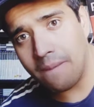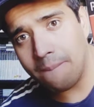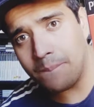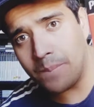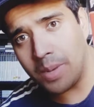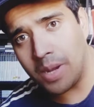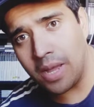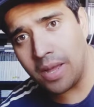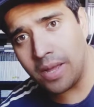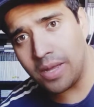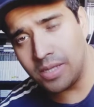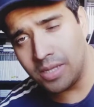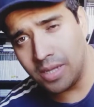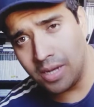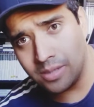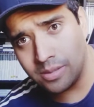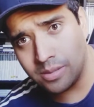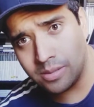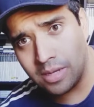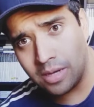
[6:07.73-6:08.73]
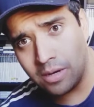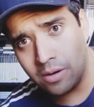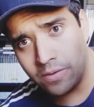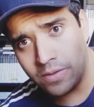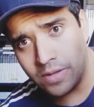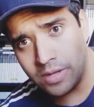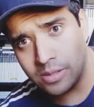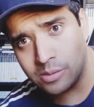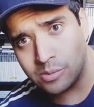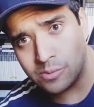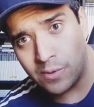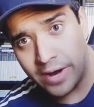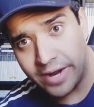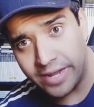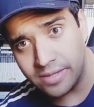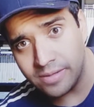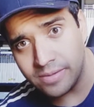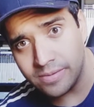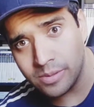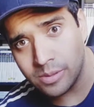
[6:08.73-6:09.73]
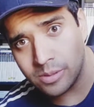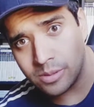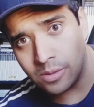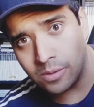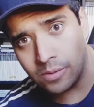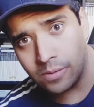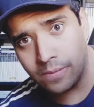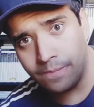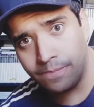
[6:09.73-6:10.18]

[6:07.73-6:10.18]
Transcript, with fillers: but it does a lot of things right, so